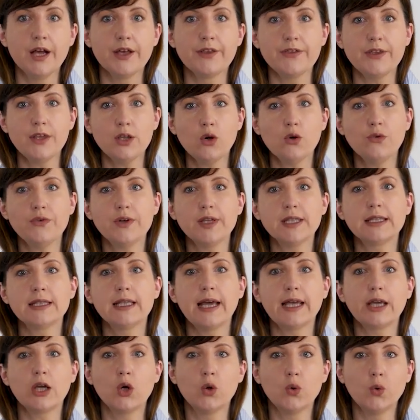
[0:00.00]
Think of it
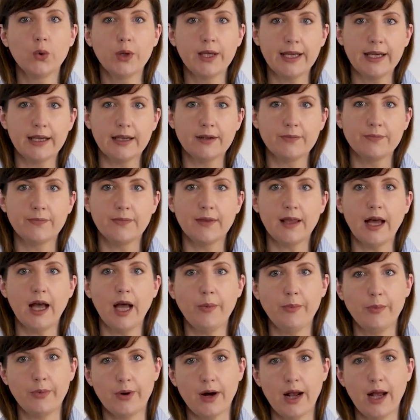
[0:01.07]
like cooking.
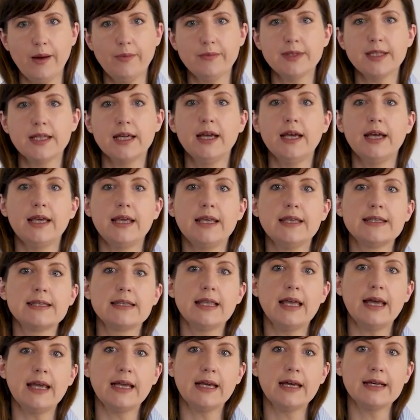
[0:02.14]
A prompt is
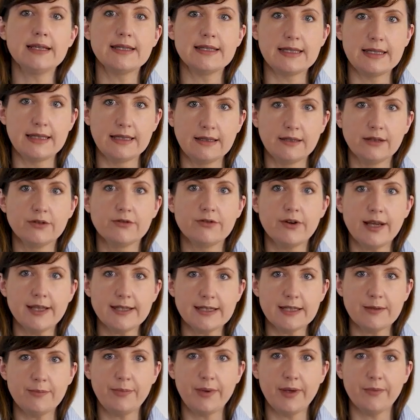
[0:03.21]
like a single
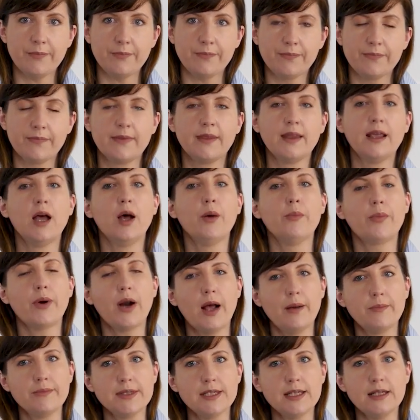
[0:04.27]
recipe.
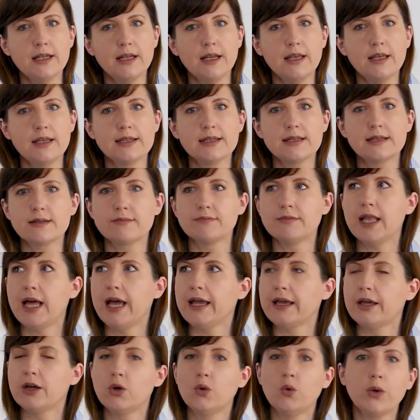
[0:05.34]
Prompting is
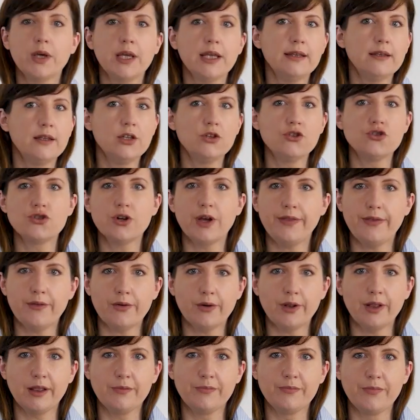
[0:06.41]
like cooking in
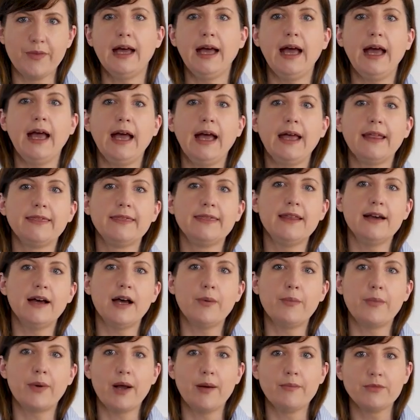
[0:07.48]
general. And
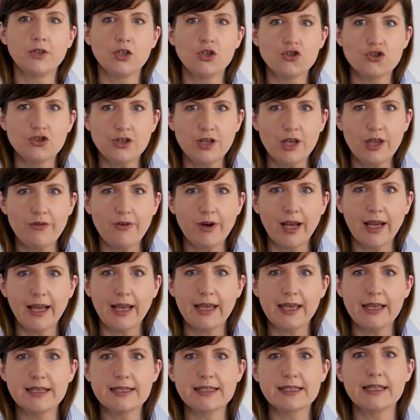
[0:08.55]
prompt
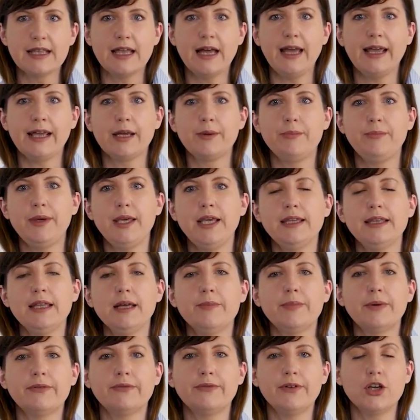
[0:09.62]
engineering is like being a
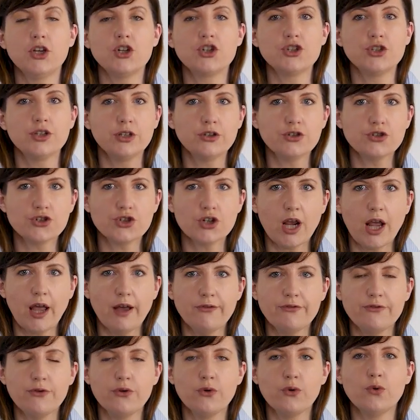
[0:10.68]
professional
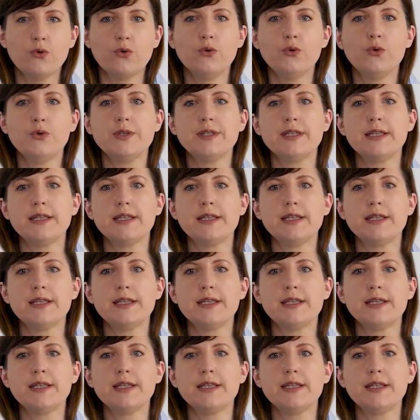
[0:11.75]
chef who